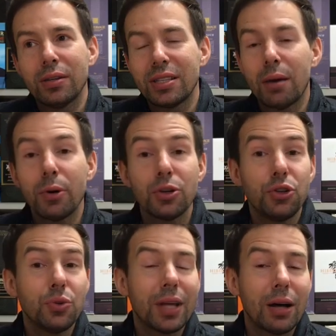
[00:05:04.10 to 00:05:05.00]
summer
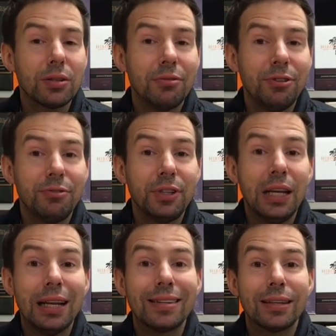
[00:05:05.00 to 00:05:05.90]

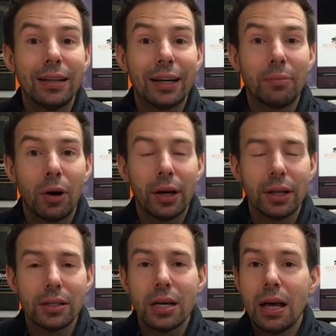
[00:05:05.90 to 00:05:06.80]
2015 in select
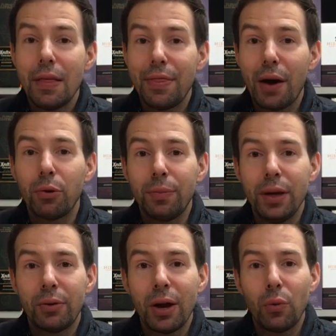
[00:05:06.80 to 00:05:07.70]
markets. That would
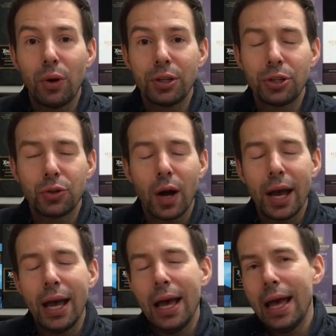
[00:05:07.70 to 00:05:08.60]
be a great one to
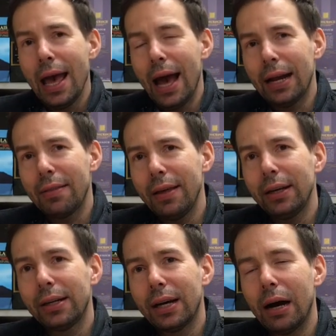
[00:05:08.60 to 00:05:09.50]
try. And I think
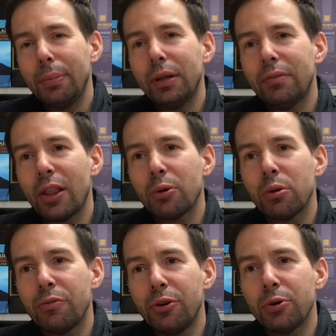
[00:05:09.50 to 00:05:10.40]
a couple of other
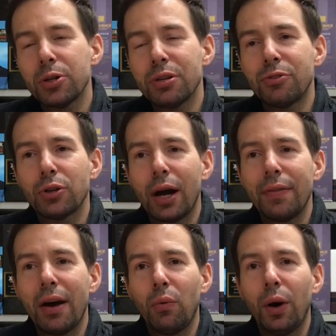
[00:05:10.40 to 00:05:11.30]
reviewers have
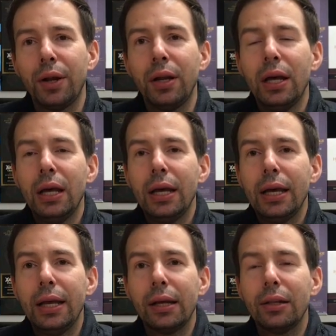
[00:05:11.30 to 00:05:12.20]
tried that one,
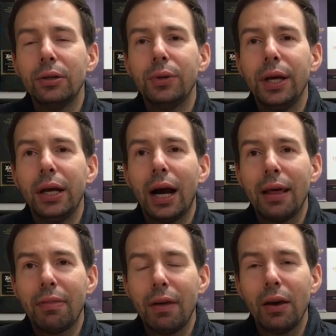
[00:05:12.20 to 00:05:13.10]
including,
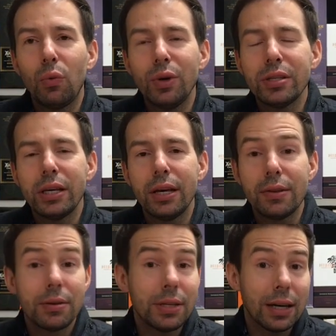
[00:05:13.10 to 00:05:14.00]
I think, Whiskey in
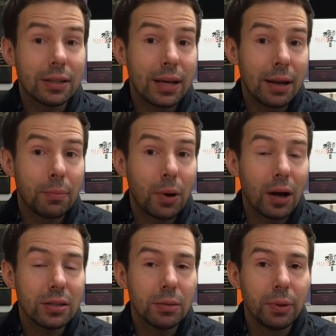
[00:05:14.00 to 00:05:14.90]
the Six and
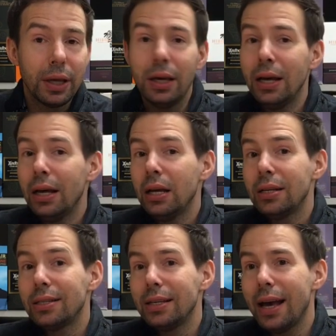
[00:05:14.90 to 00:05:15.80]
possibly
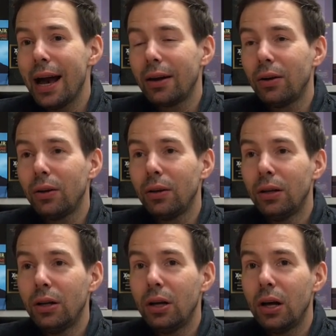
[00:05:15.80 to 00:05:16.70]

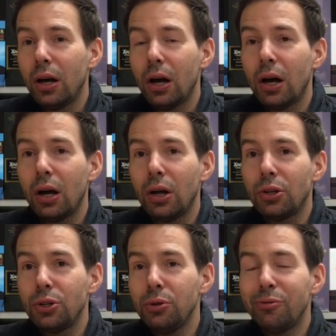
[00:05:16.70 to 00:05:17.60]
Seattle
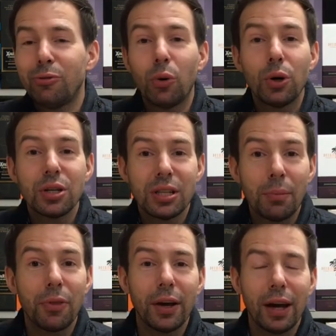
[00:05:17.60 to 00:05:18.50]
24
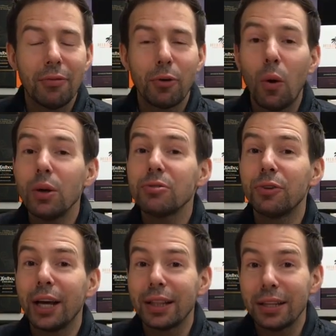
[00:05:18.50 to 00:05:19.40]
something. I always
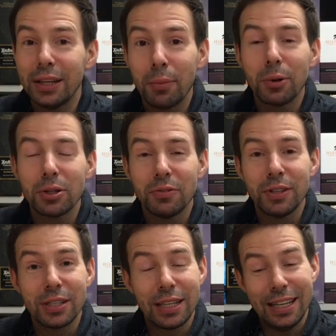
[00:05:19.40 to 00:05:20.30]
forget the numbers of
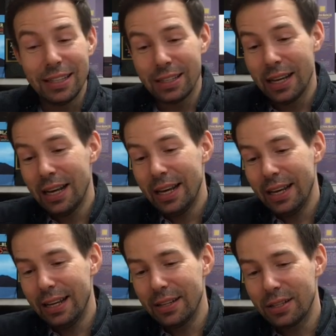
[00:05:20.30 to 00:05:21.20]
his
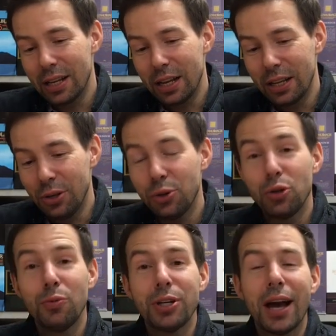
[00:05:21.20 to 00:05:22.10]

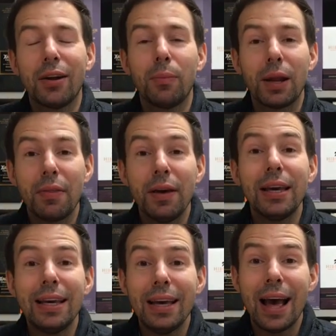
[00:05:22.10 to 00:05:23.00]
YouTube channel, but I think
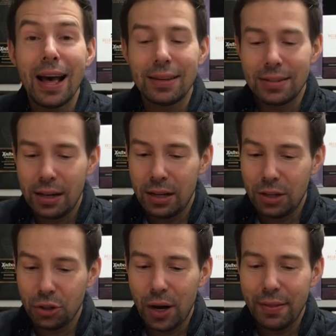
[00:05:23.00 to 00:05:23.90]
he has
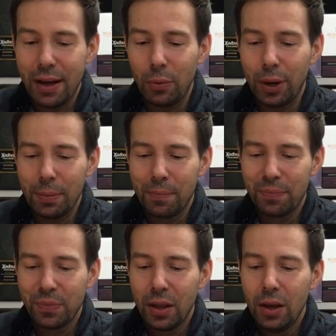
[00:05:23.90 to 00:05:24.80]
tried that one.
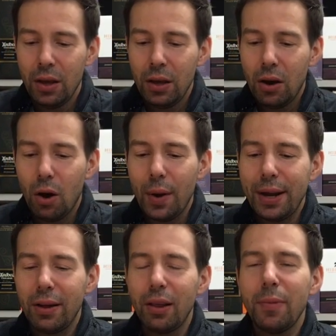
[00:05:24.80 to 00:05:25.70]
All
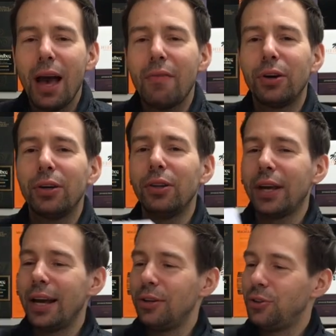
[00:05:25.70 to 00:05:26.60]
right, now let me have a good
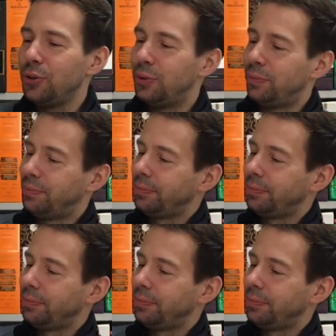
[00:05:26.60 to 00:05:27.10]
look at it too.